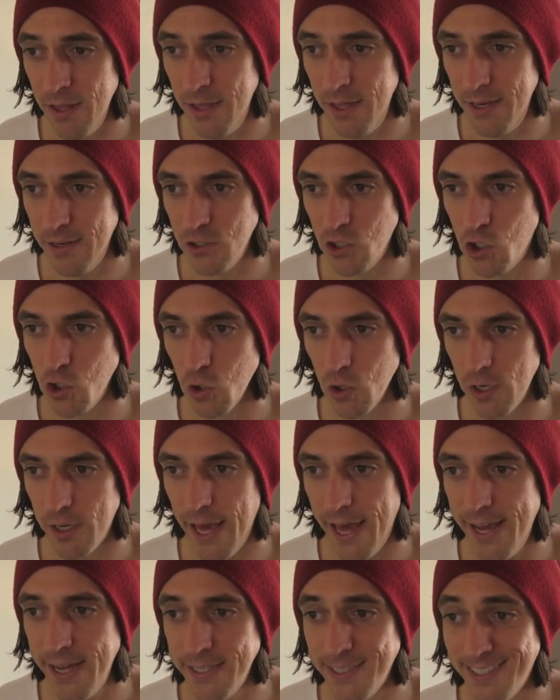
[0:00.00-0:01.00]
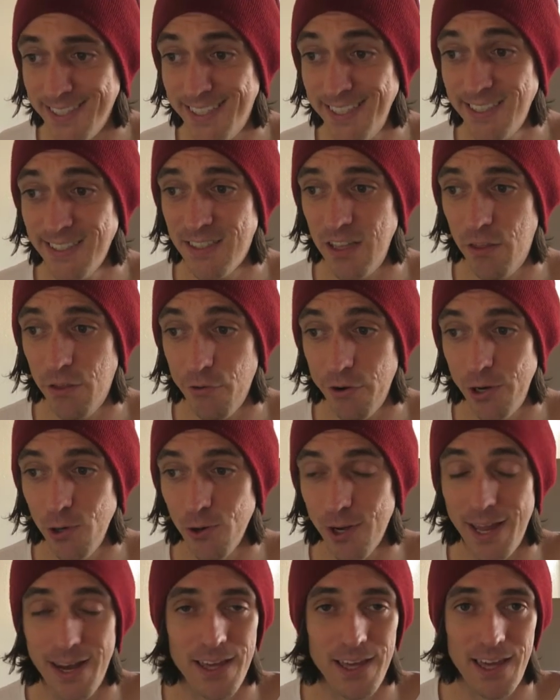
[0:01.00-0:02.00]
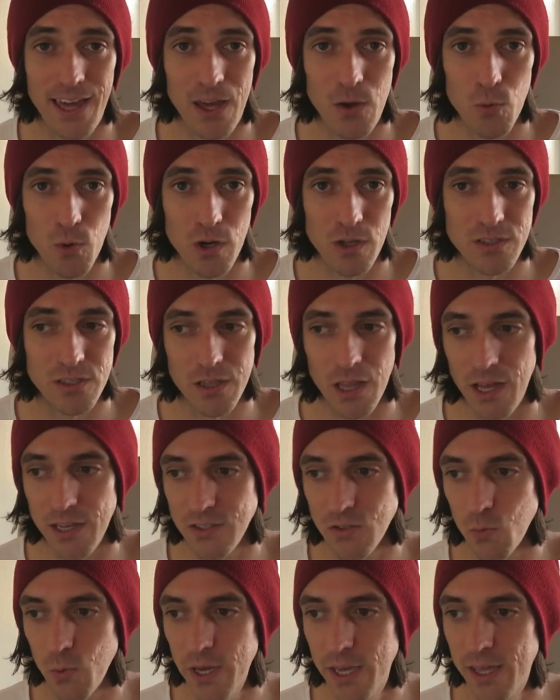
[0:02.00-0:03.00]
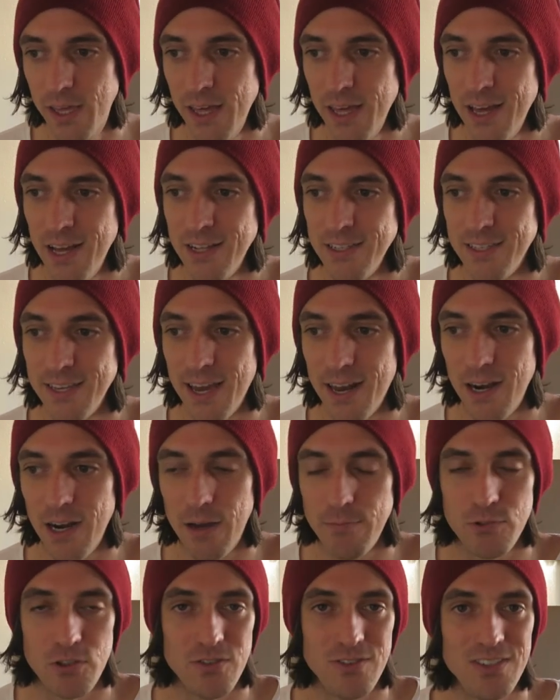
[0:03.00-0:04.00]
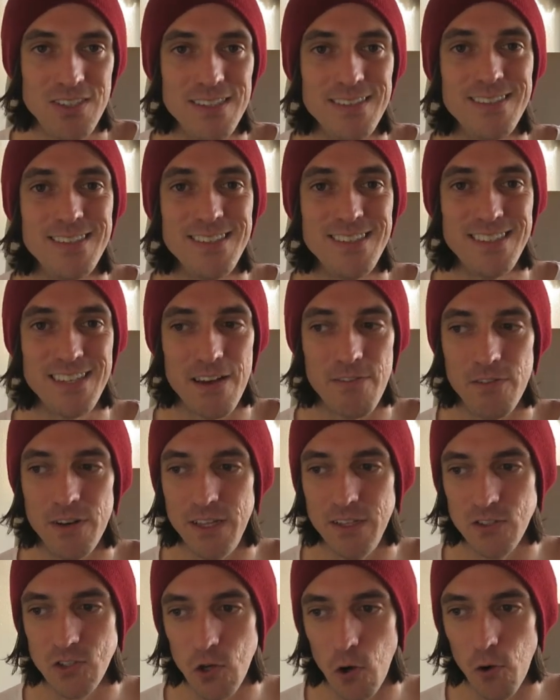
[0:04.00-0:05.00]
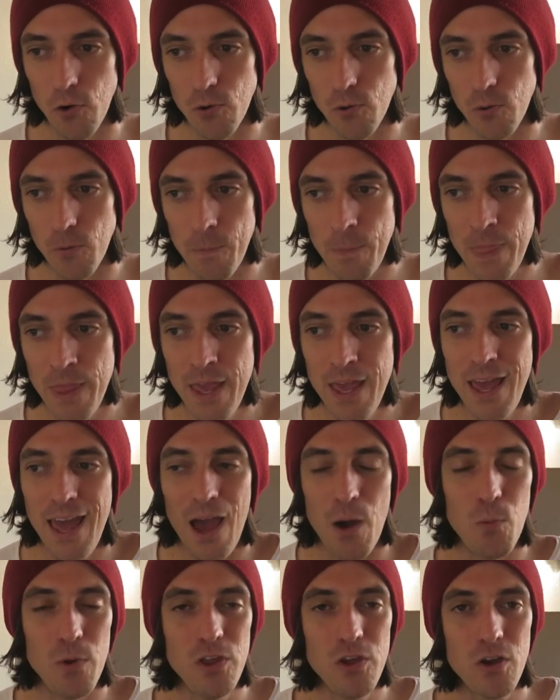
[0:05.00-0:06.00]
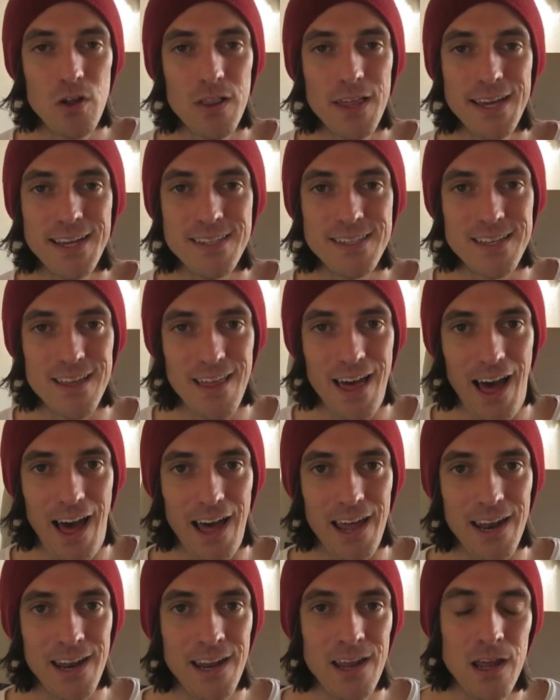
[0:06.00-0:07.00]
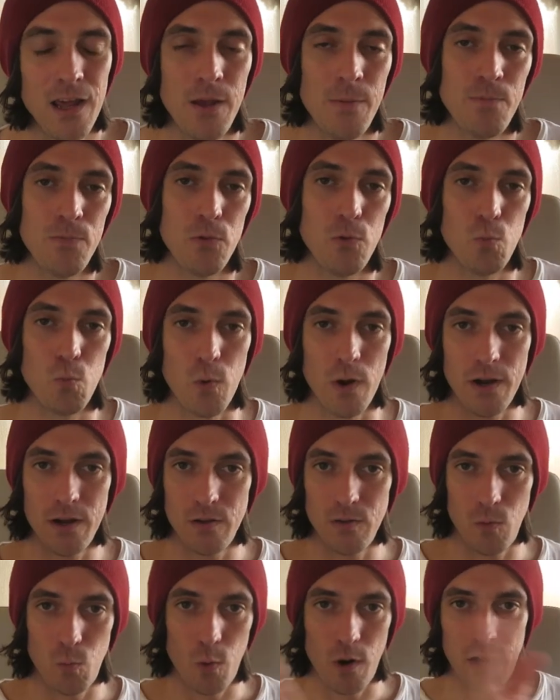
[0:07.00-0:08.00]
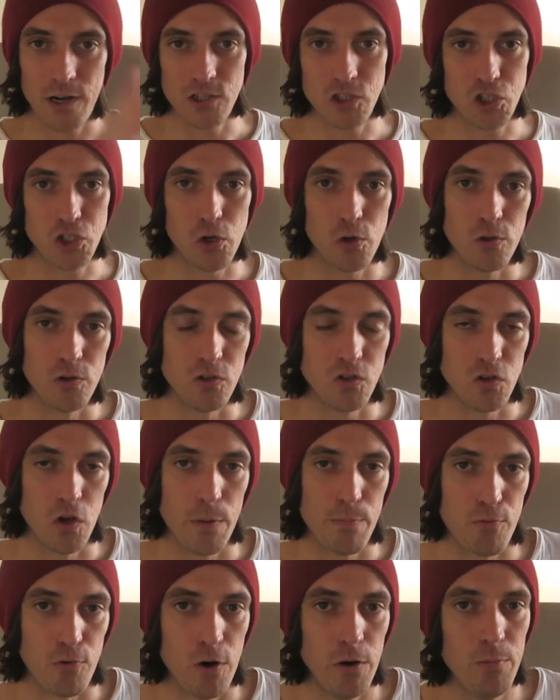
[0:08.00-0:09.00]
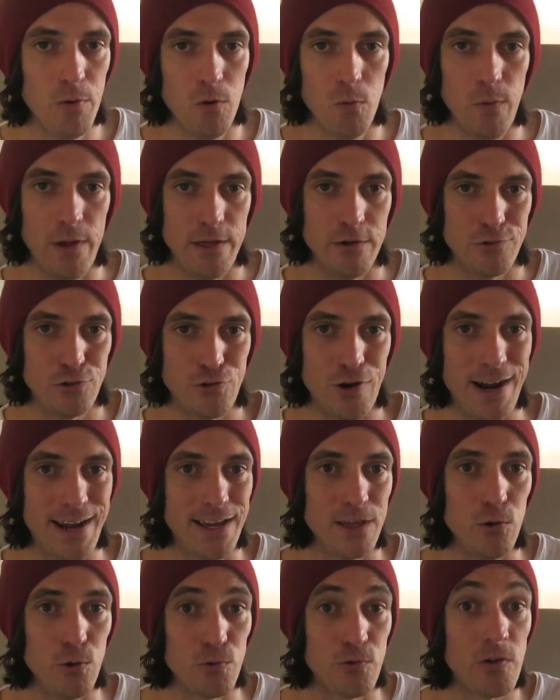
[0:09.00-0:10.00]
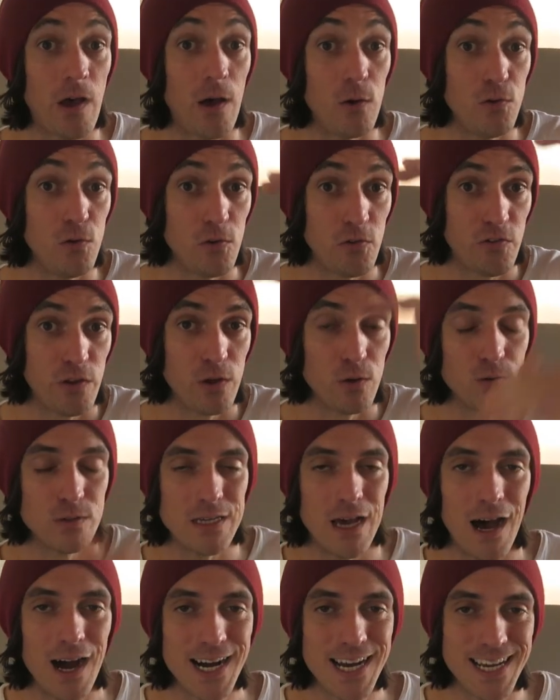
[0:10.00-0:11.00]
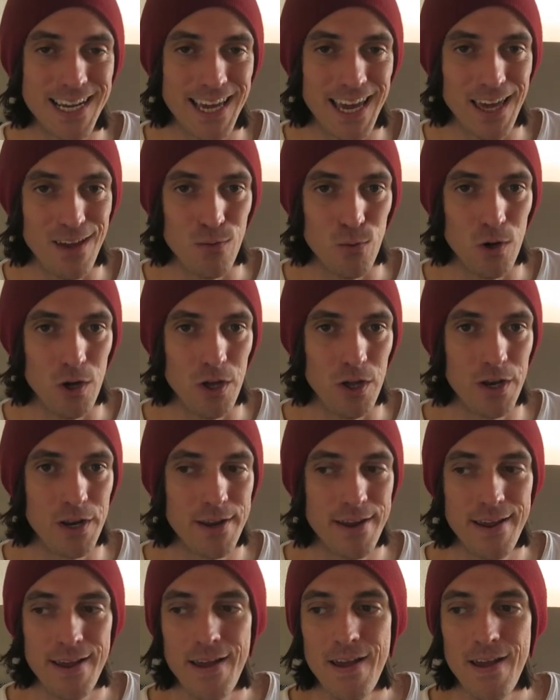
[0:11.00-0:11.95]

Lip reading: it gained 63 organic keywords last week to get it up to 67 in total. And when you click into that, where I just showed you Serp Robot, where you're tracking your single target keyword,